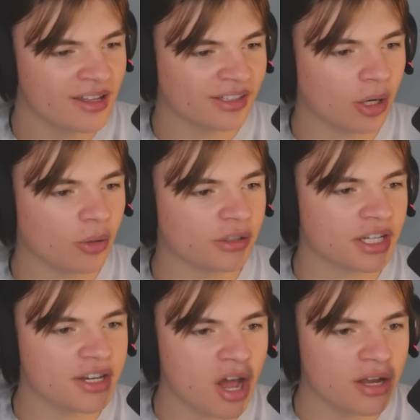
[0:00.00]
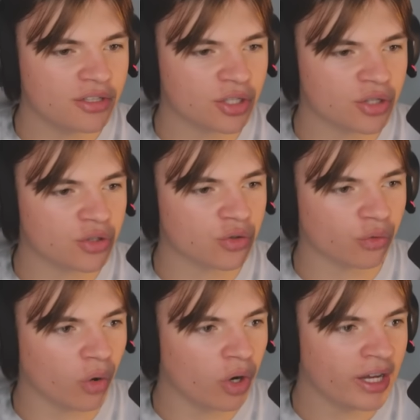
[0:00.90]
So to not
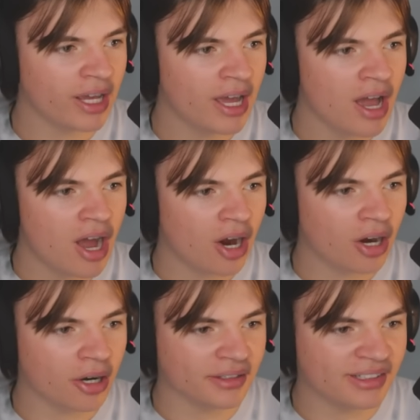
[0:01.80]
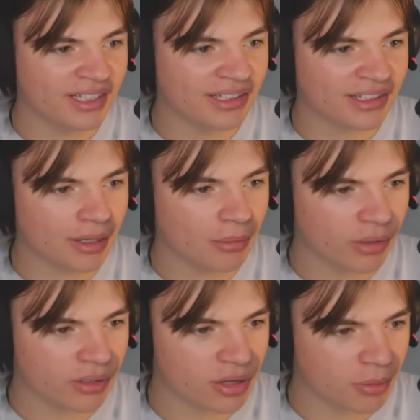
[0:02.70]
destroy our system,
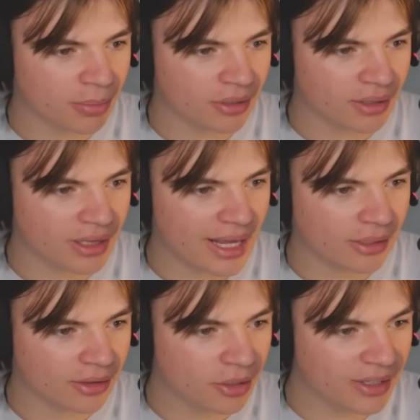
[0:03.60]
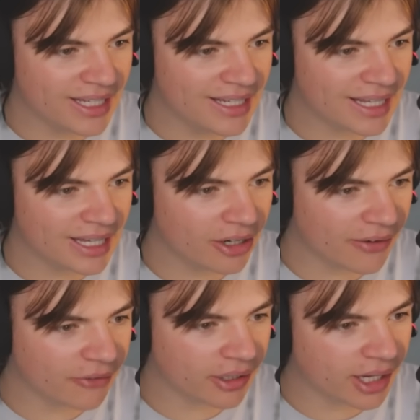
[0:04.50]
where's Jupiter and Saturn? They're in here. I
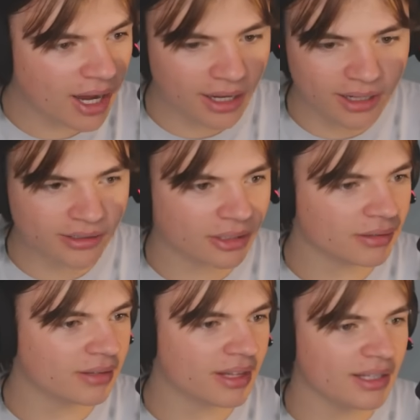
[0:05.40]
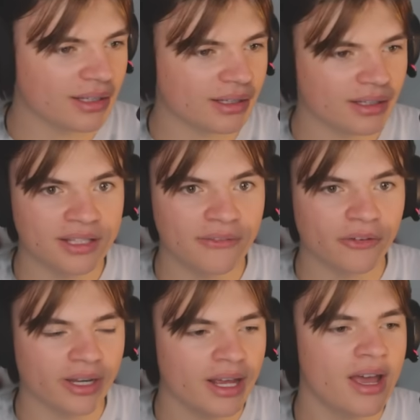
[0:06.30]
forgot because our thing is
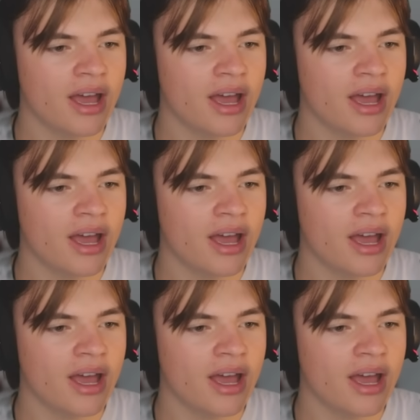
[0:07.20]
different.